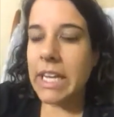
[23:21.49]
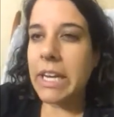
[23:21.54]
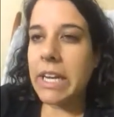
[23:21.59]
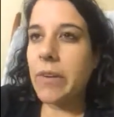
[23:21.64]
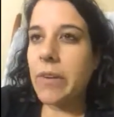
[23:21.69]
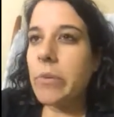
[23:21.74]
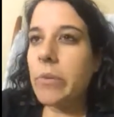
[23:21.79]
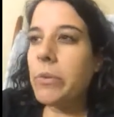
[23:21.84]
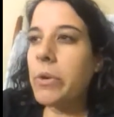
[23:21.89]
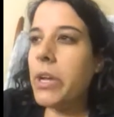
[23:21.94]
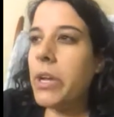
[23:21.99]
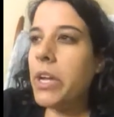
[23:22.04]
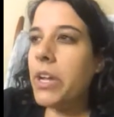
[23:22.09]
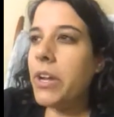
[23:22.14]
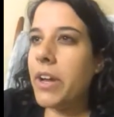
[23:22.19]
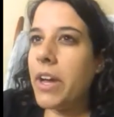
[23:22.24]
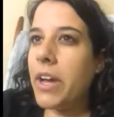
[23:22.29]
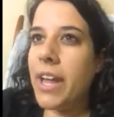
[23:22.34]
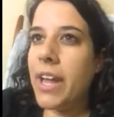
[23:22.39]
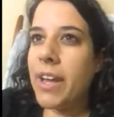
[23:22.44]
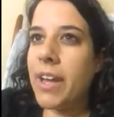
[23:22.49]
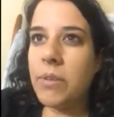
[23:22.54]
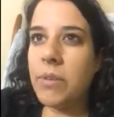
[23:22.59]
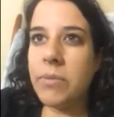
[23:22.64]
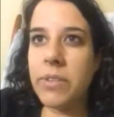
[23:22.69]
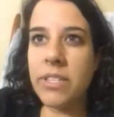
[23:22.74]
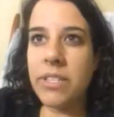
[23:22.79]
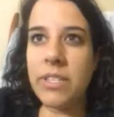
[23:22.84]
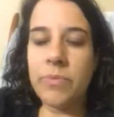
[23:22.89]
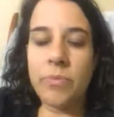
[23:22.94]
Now, not
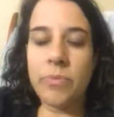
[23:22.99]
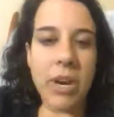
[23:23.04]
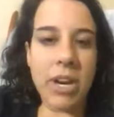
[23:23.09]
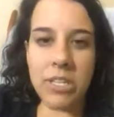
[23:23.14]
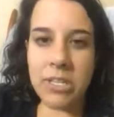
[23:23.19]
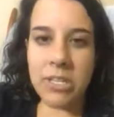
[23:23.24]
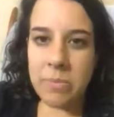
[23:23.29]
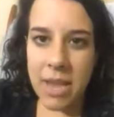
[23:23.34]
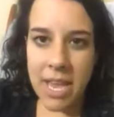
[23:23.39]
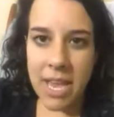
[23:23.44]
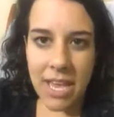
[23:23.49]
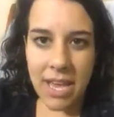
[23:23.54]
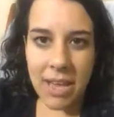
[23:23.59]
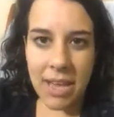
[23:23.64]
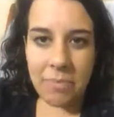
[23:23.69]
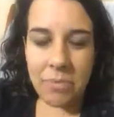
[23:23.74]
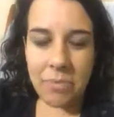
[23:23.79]
everyone wears makeup.